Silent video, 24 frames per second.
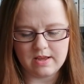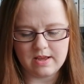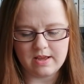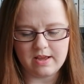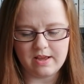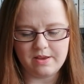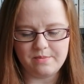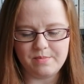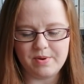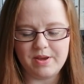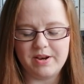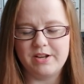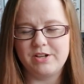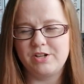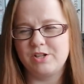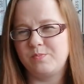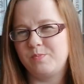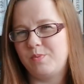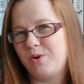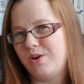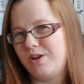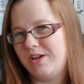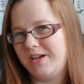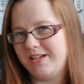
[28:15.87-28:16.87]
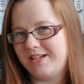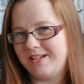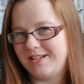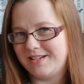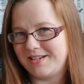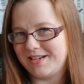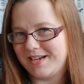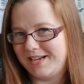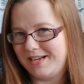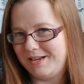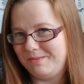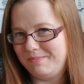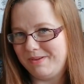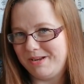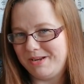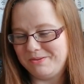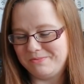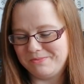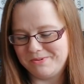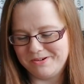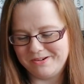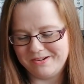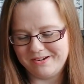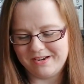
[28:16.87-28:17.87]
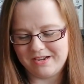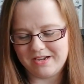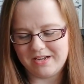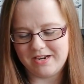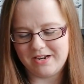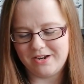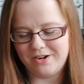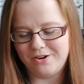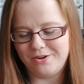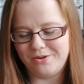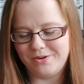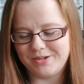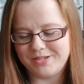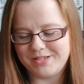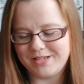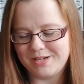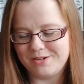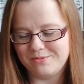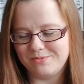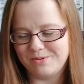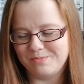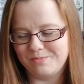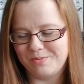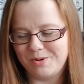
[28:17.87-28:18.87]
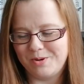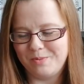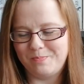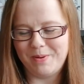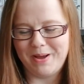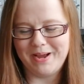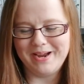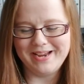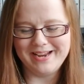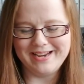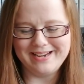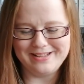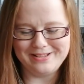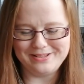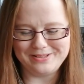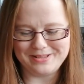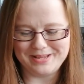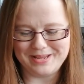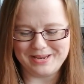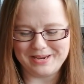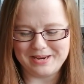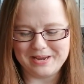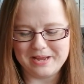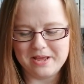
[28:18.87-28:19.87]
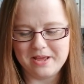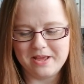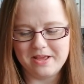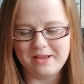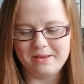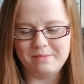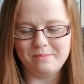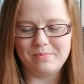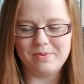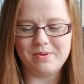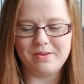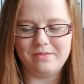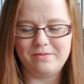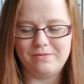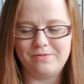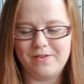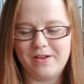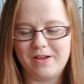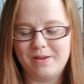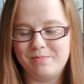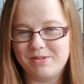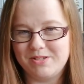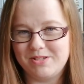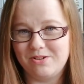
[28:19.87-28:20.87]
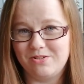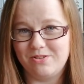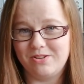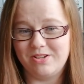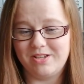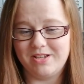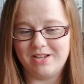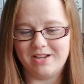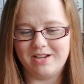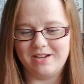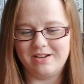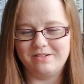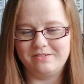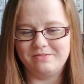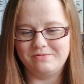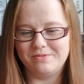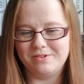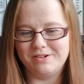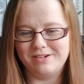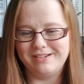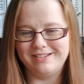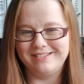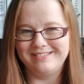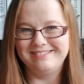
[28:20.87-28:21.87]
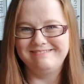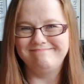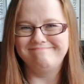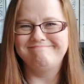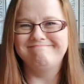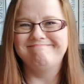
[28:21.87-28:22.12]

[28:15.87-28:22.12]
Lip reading: And I just bought a little tiny mini one. And I know I said I wasn't going to buy anything, but fiber's not yarn, right?